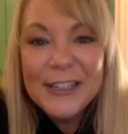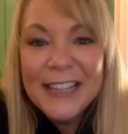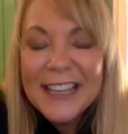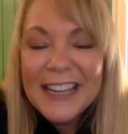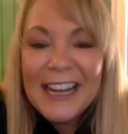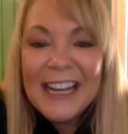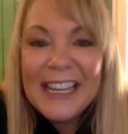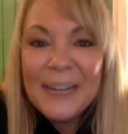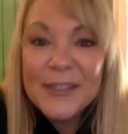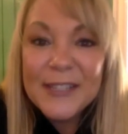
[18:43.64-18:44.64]
sure.
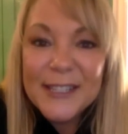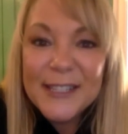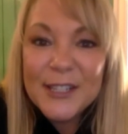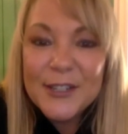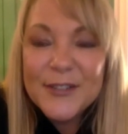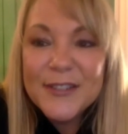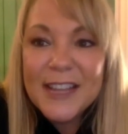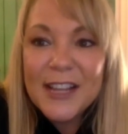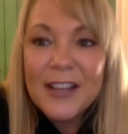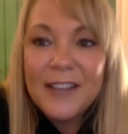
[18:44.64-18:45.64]
Uh, it was
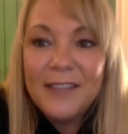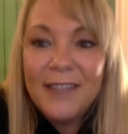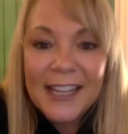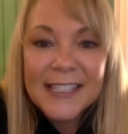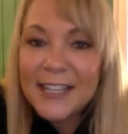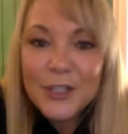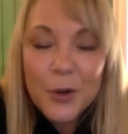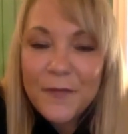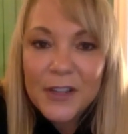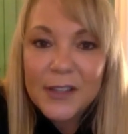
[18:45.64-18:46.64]
also like
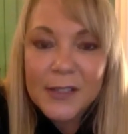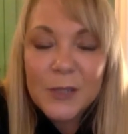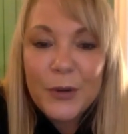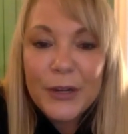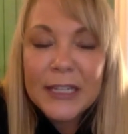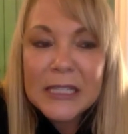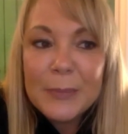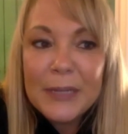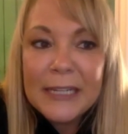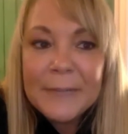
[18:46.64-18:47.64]
I said, terrific
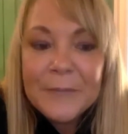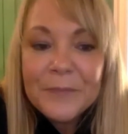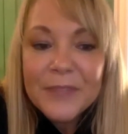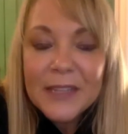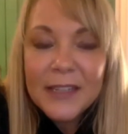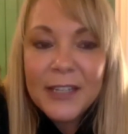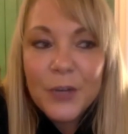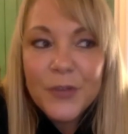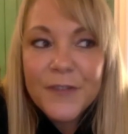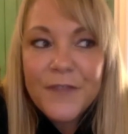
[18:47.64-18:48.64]
experience, but
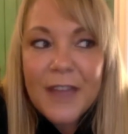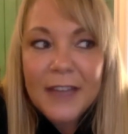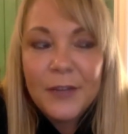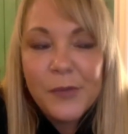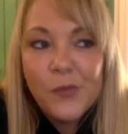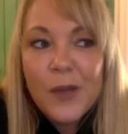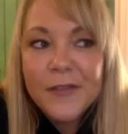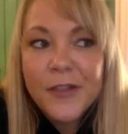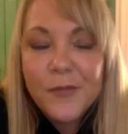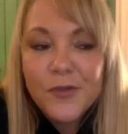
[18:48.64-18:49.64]
you know the fact that
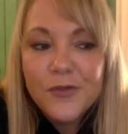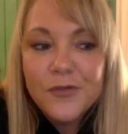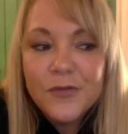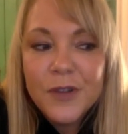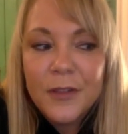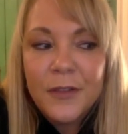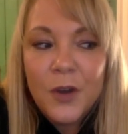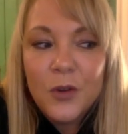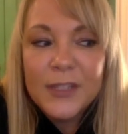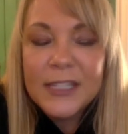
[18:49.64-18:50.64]
we went
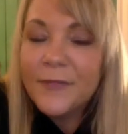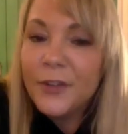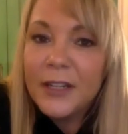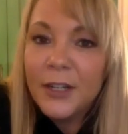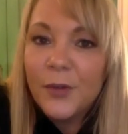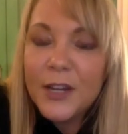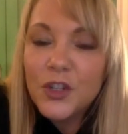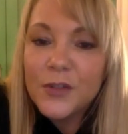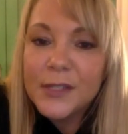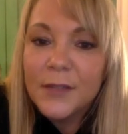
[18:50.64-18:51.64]
through those different
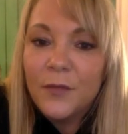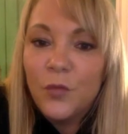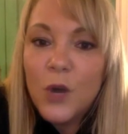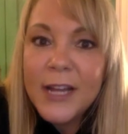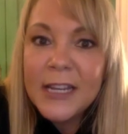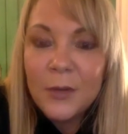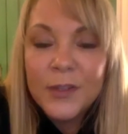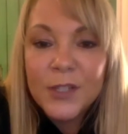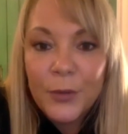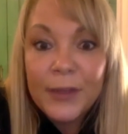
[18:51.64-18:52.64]
iterations of
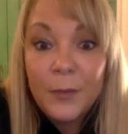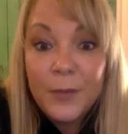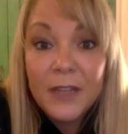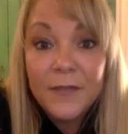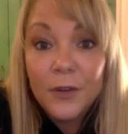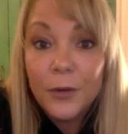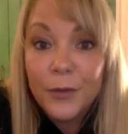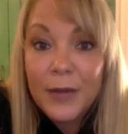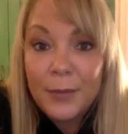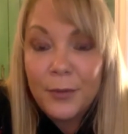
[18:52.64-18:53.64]
what it was going to be
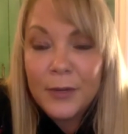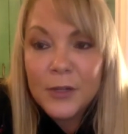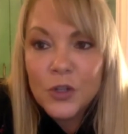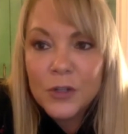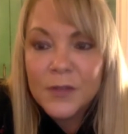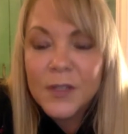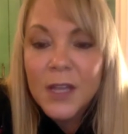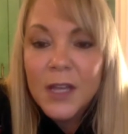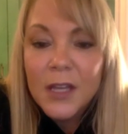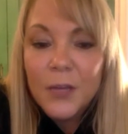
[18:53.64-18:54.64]
for growth
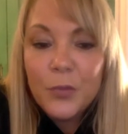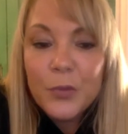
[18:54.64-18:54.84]
operations